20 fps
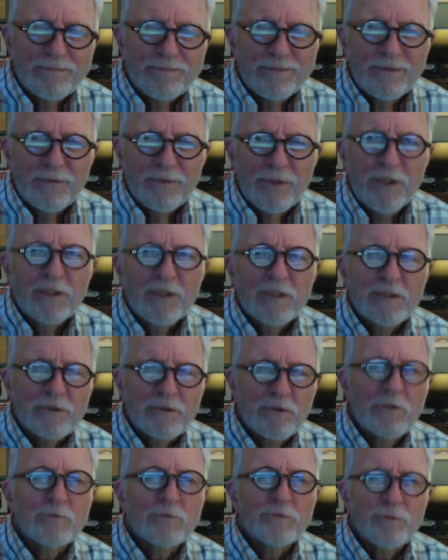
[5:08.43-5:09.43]
well, in
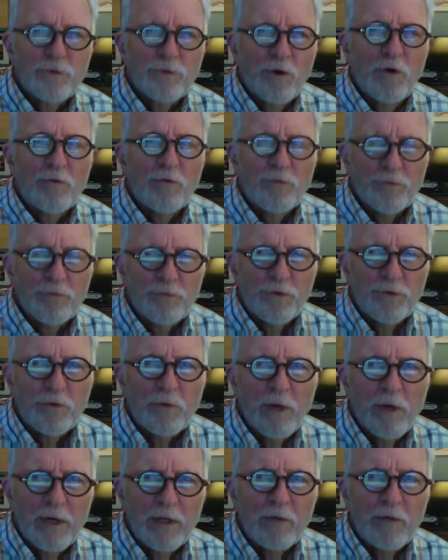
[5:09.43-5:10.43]
terms of an
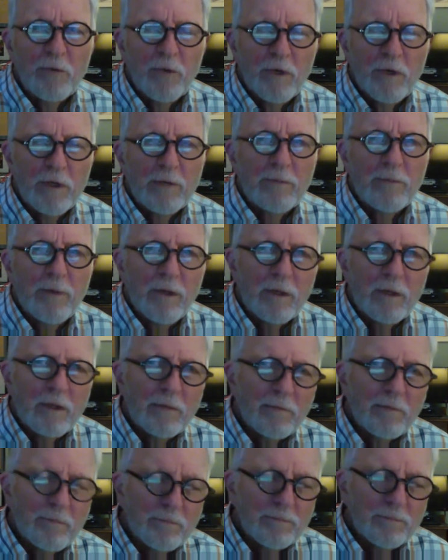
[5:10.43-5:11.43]
overview anyway,
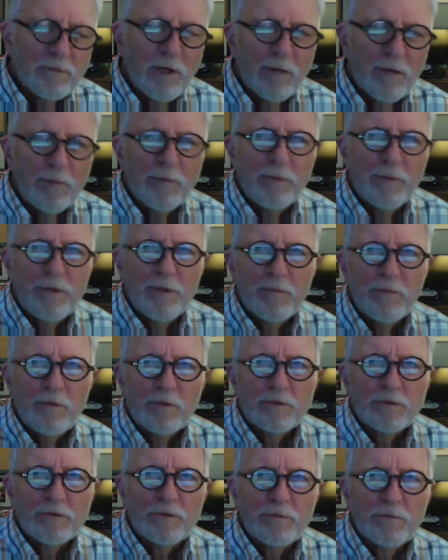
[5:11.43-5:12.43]
probably the
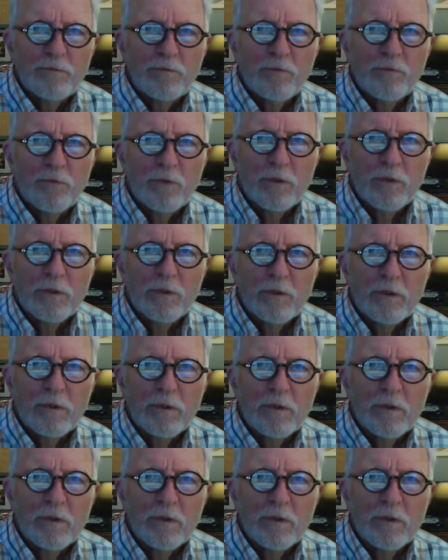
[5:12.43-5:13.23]
most important